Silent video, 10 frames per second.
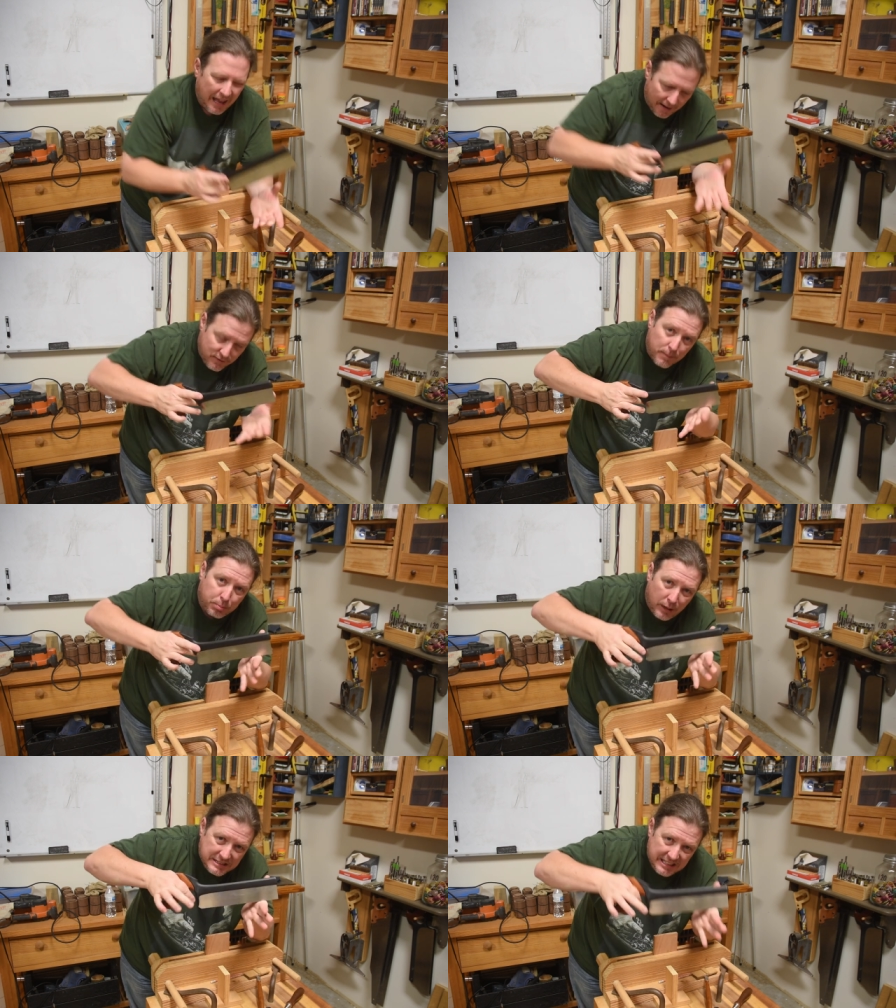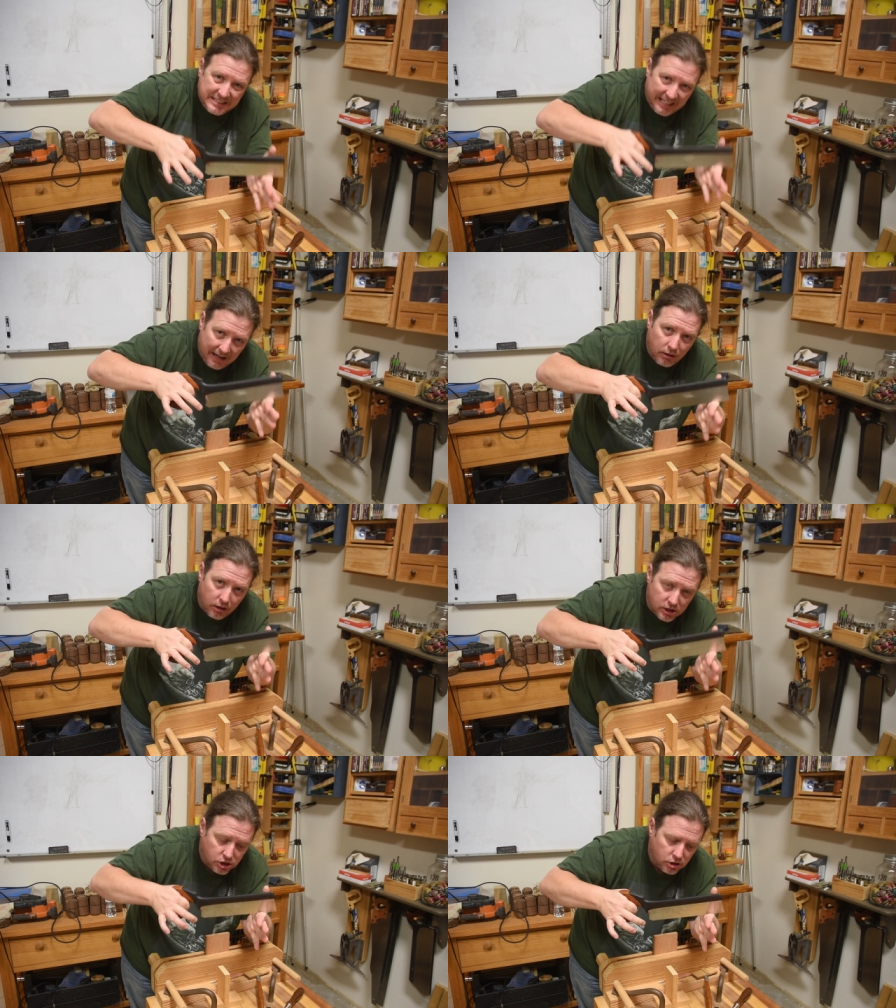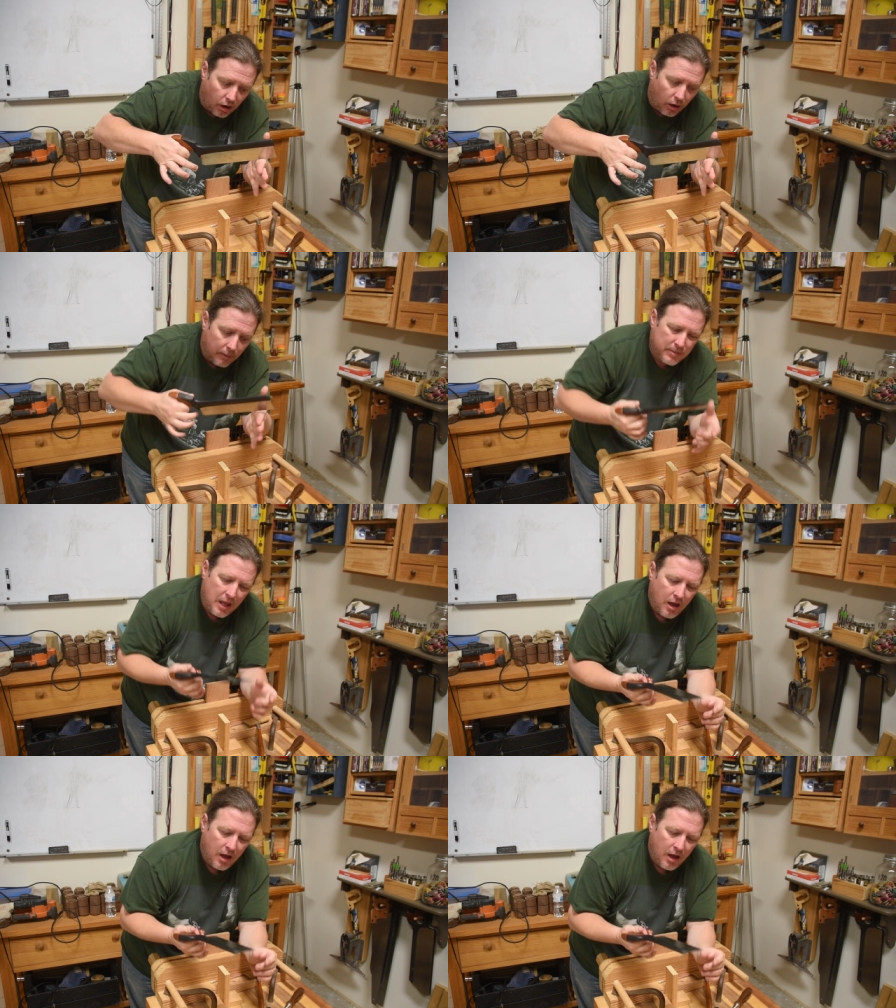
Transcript: If you're pressing down on a saw,